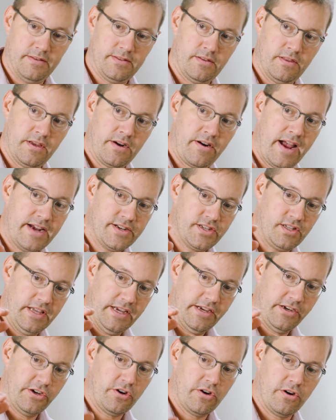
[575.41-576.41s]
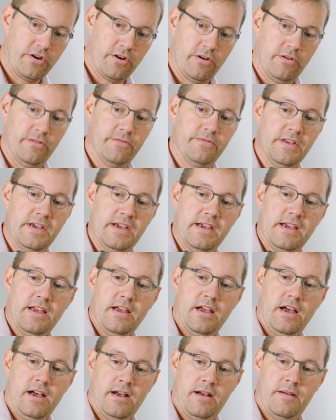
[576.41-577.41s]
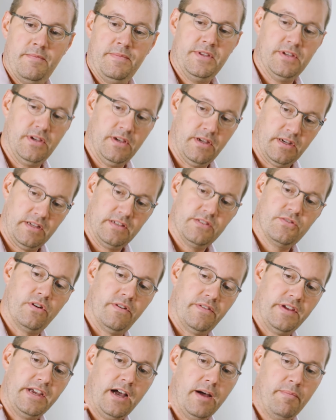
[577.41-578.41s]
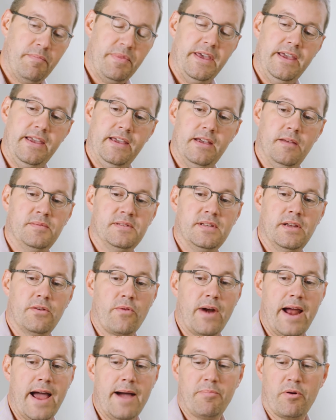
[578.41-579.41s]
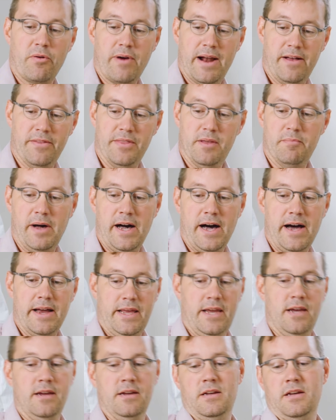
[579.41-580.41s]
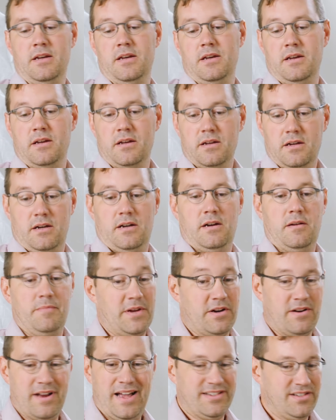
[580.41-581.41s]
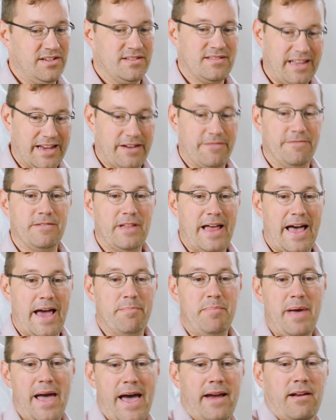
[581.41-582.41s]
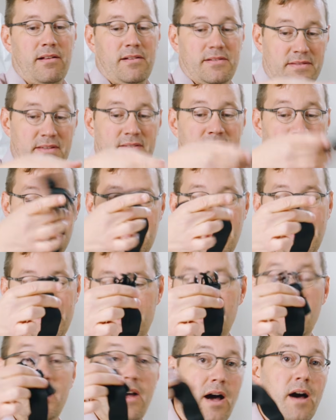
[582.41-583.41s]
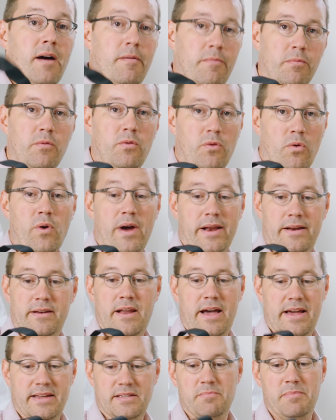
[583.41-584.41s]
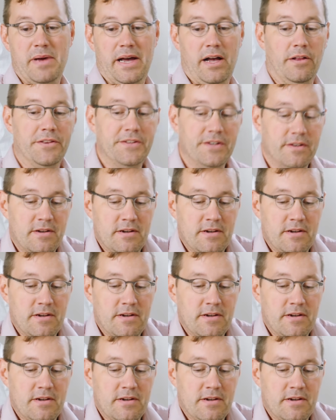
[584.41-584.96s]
so they're actually curved to sort of cup the hips and wrap around the body. They're not just like flat paddles. This is actually a quite nice belt.